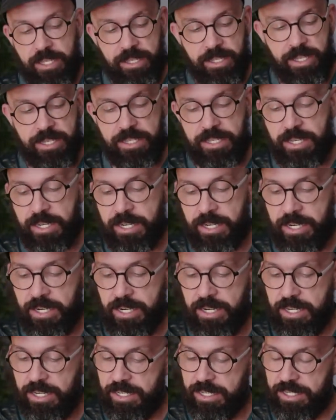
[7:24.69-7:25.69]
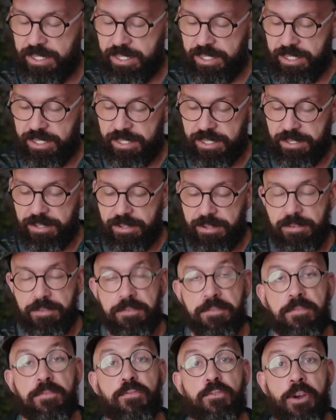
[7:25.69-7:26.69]
these are
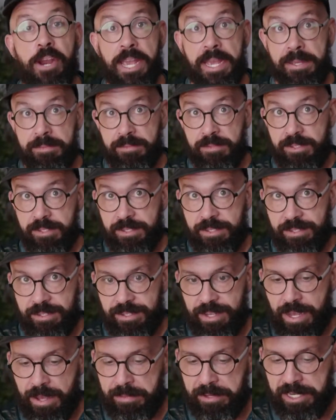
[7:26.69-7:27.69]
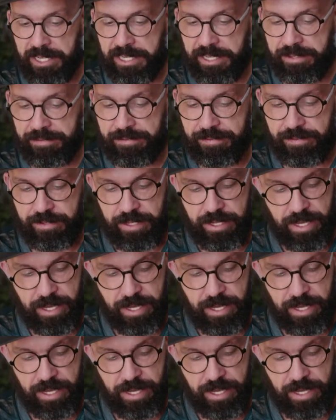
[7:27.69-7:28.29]
frames, I believe.